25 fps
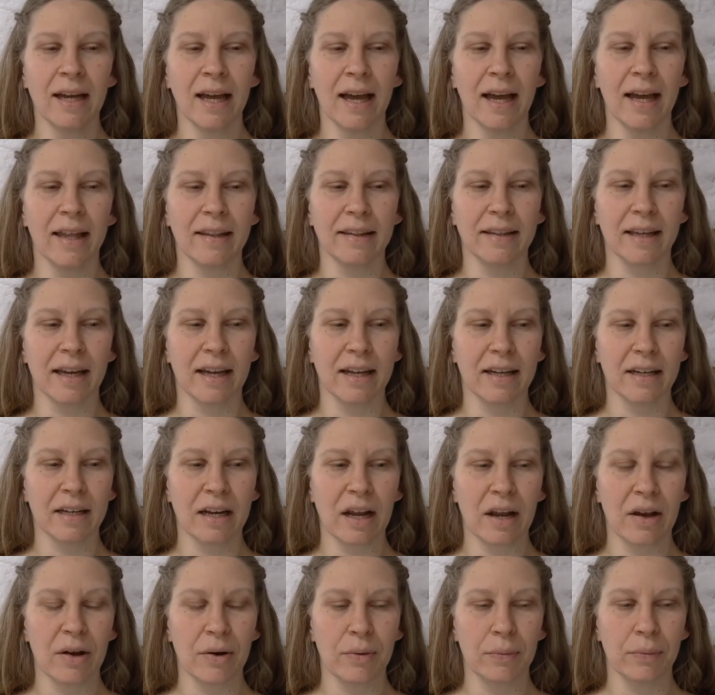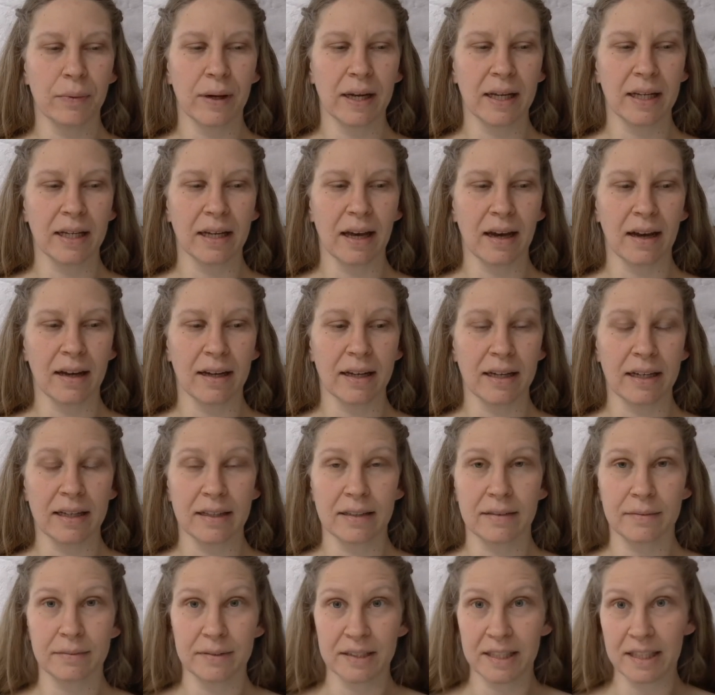And then when
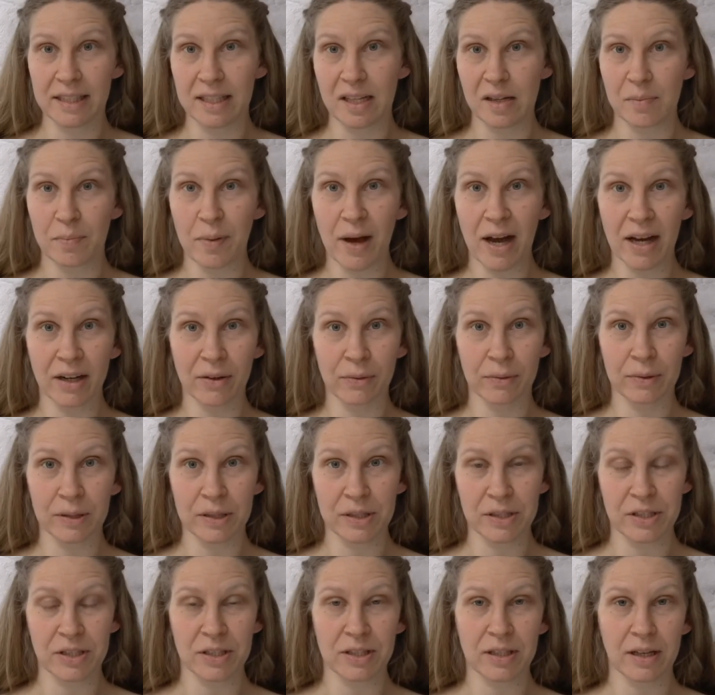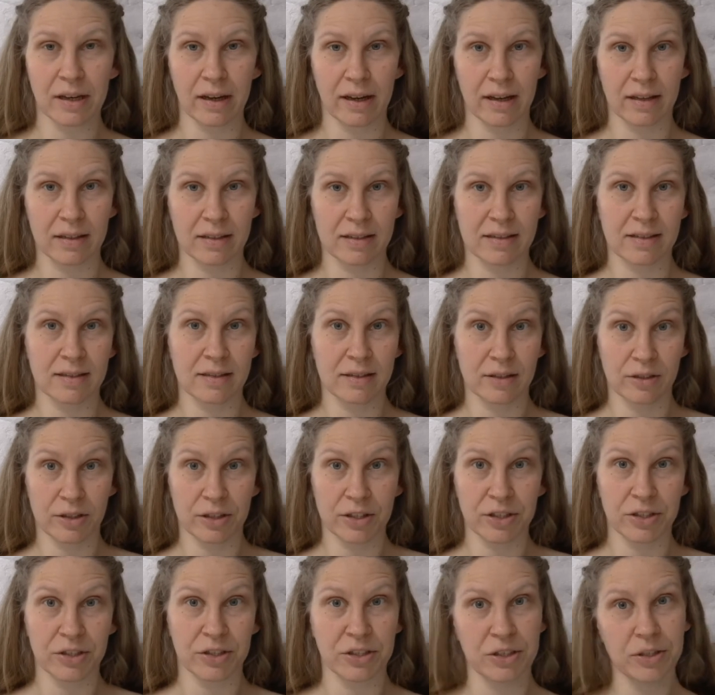I did it backwards and
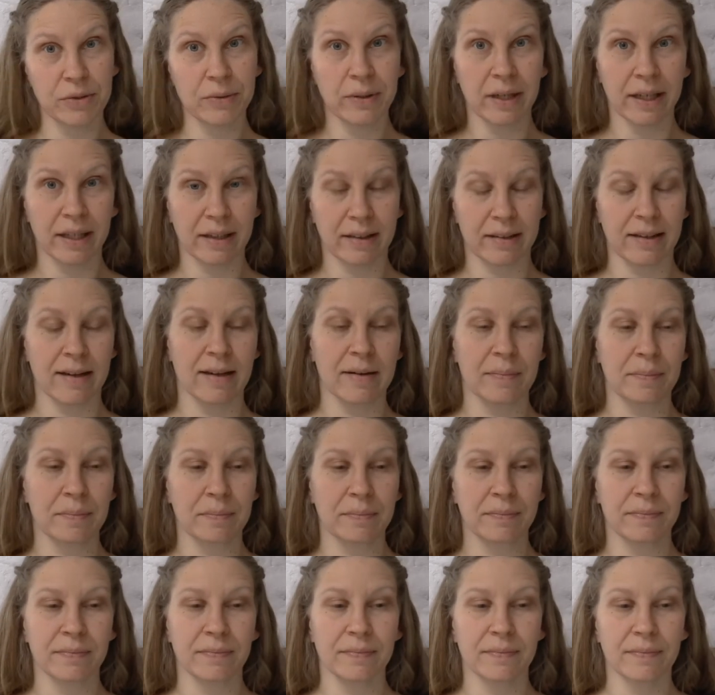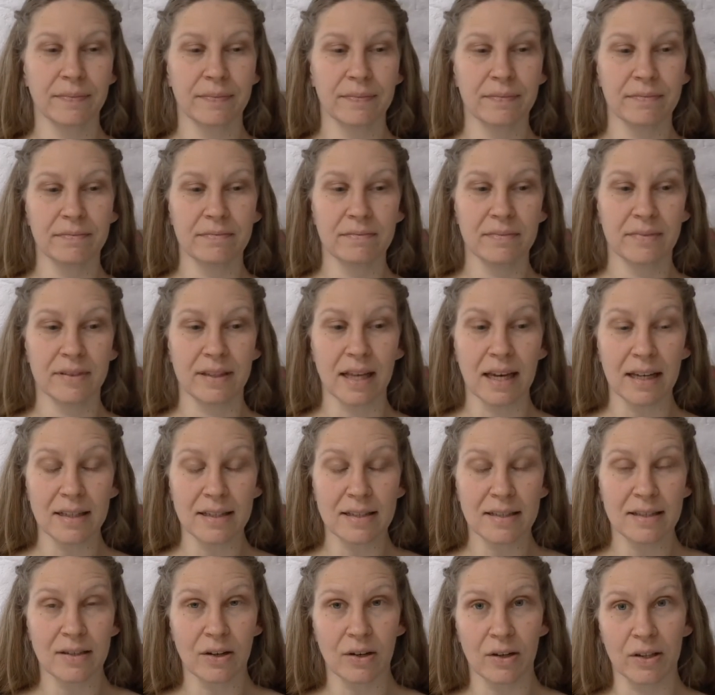started doing them,
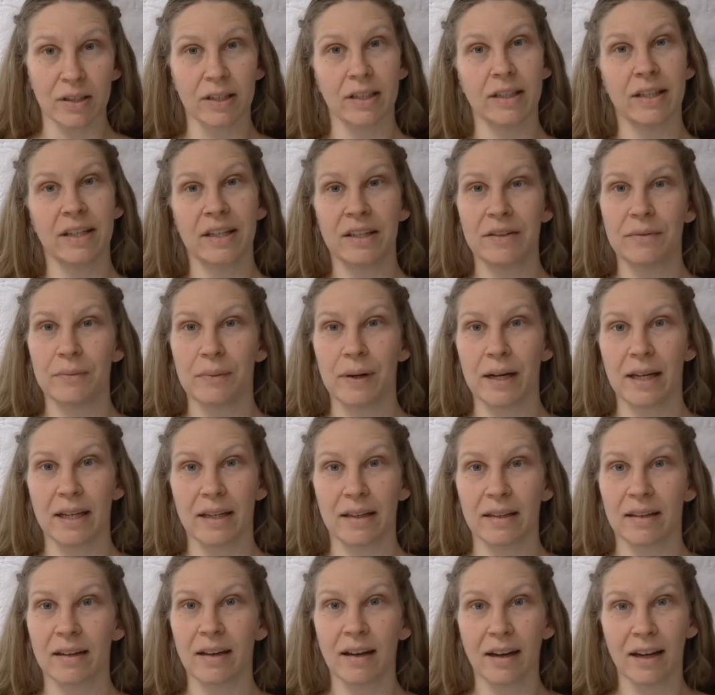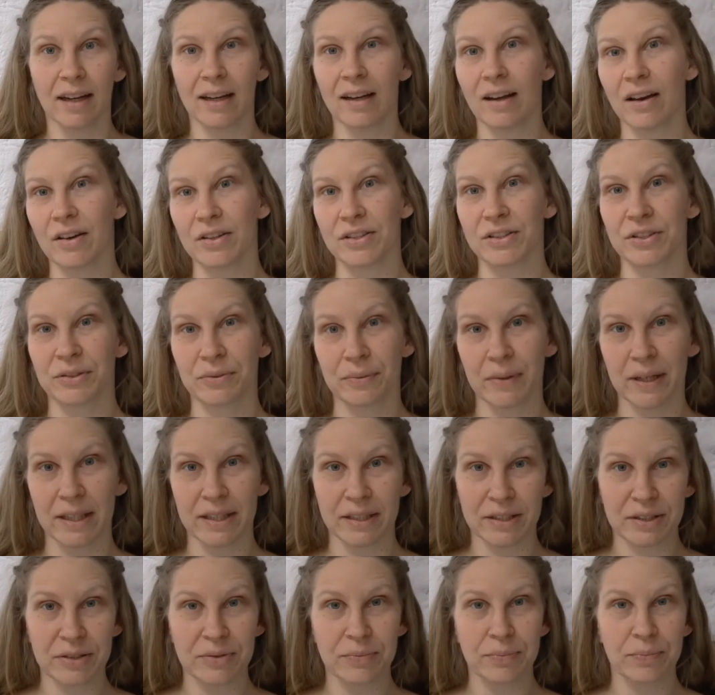that's oddly when I lost
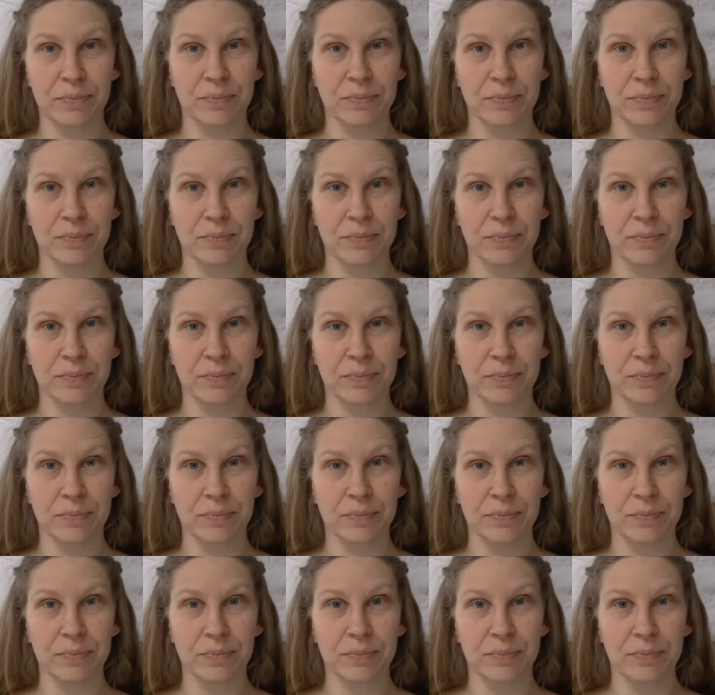weight.